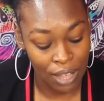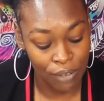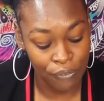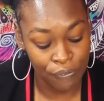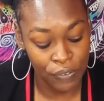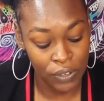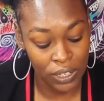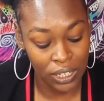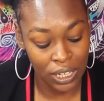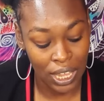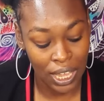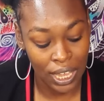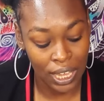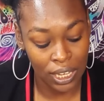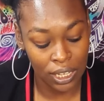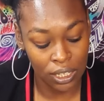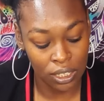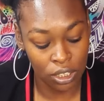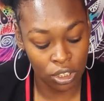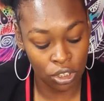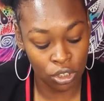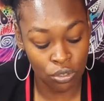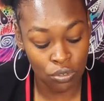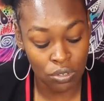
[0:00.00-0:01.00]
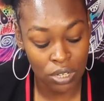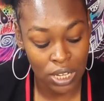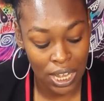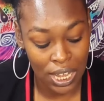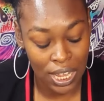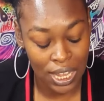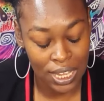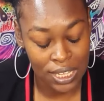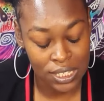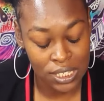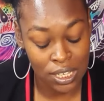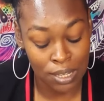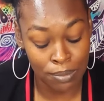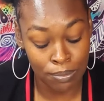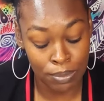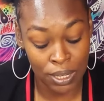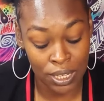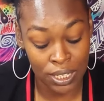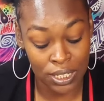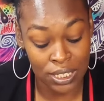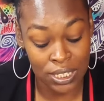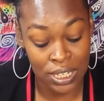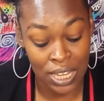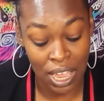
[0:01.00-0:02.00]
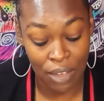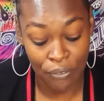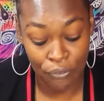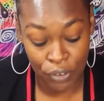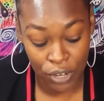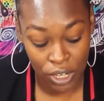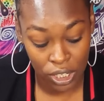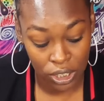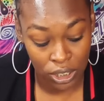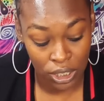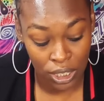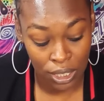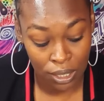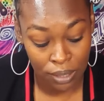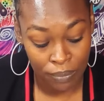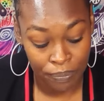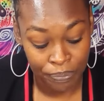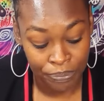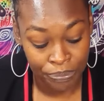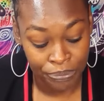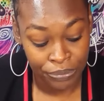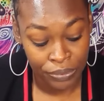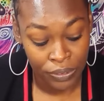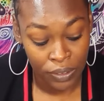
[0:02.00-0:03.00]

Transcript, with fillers: I feel like you guys could be definitely